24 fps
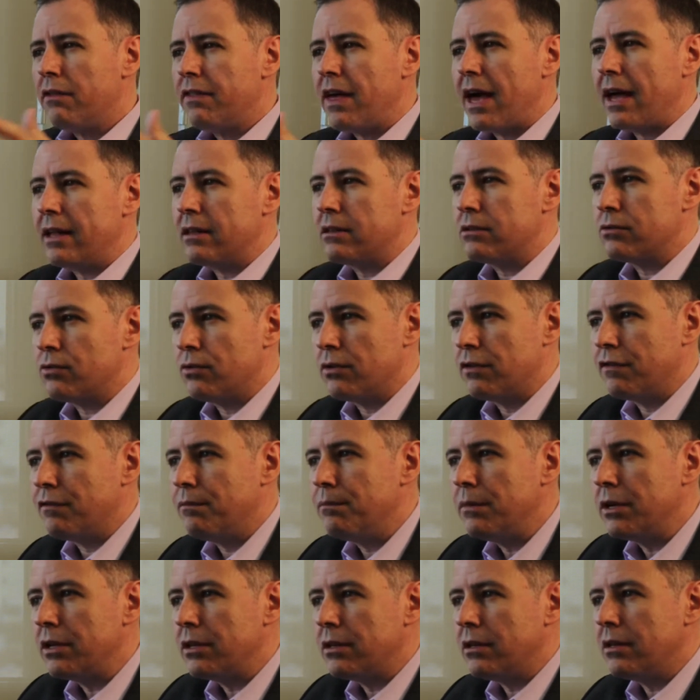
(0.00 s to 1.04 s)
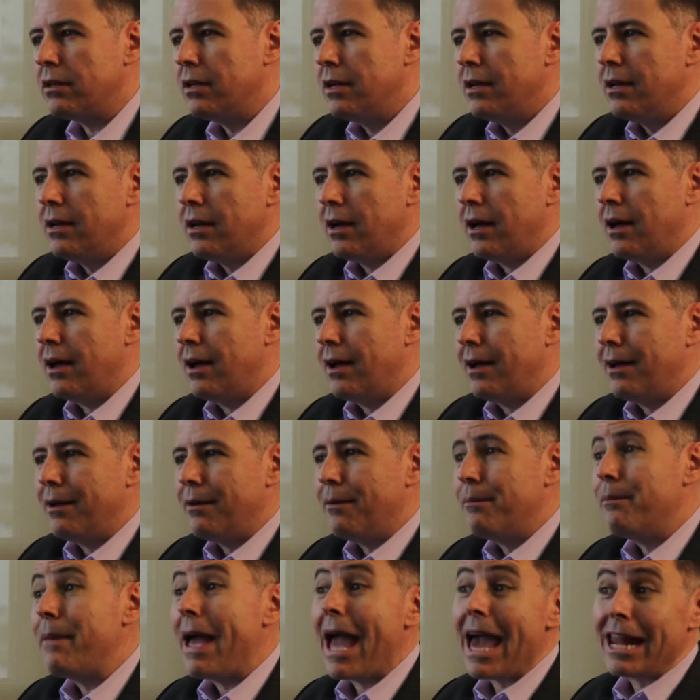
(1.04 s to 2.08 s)
of that sort of middle
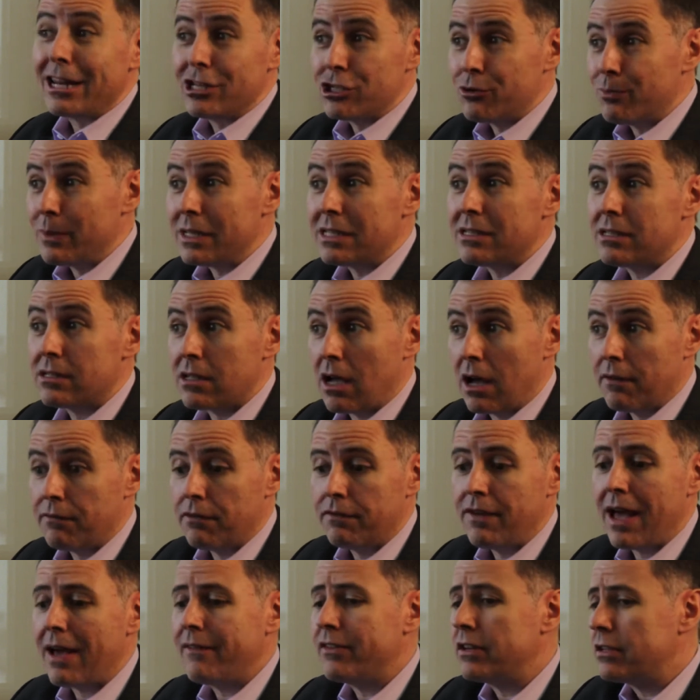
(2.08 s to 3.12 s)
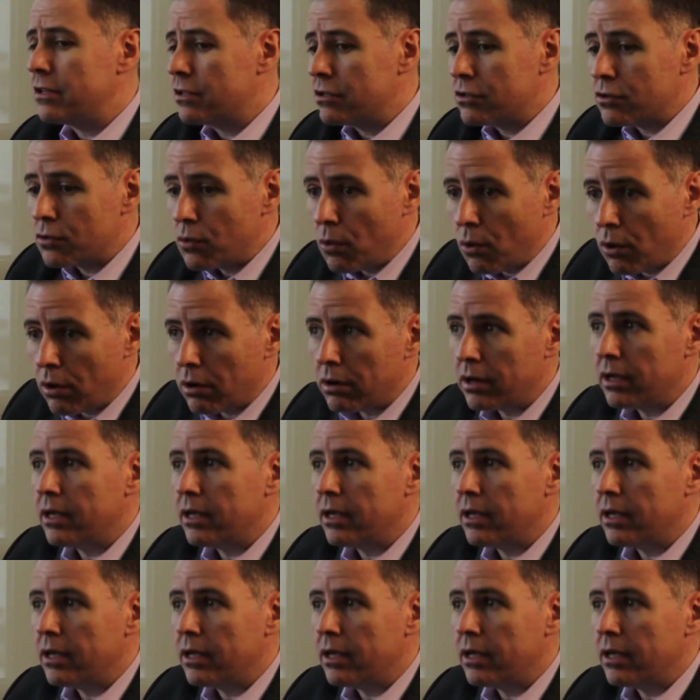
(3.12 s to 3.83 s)
management stuff of having to score